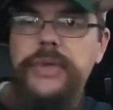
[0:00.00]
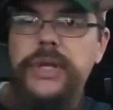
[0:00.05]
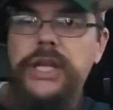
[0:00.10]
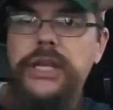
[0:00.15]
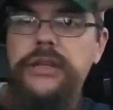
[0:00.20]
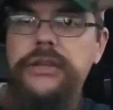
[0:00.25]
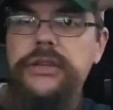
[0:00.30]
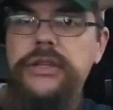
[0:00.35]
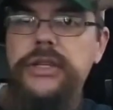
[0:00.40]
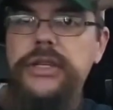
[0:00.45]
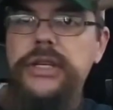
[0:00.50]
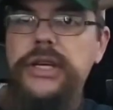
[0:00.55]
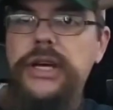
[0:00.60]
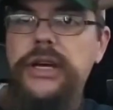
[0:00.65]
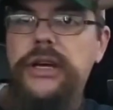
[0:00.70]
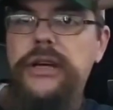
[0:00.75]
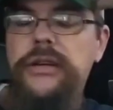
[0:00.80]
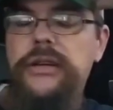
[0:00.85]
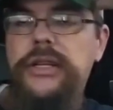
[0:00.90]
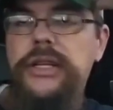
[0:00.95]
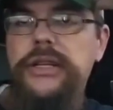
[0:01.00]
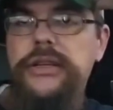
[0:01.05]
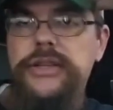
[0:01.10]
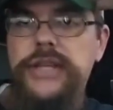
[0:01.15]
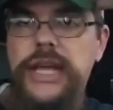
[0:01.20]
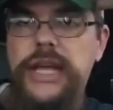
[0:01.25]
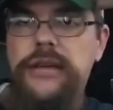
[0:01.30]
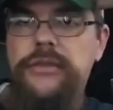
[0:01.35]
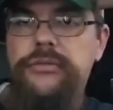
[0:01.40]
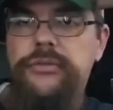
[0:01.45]
Get the uh, get
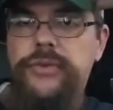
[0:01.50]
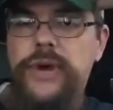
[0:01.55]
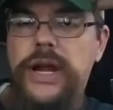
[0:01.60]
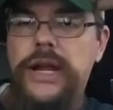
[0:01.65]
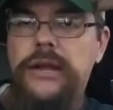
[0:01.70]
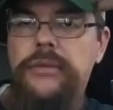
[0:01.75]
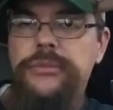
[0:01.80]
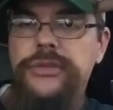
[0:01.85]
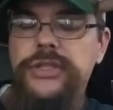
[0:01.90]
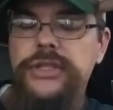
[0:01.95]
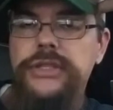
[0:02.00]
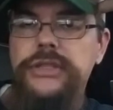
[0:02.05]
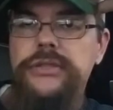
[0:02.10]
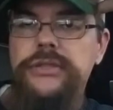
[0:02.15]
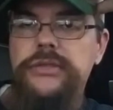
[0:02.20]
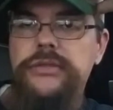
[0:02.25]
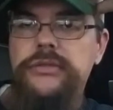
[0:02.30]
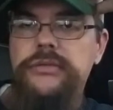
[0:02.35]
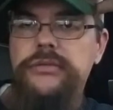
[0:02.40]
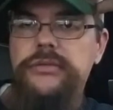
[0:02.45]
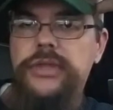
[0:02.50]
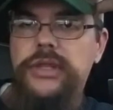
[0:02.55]
Dave Ramsey's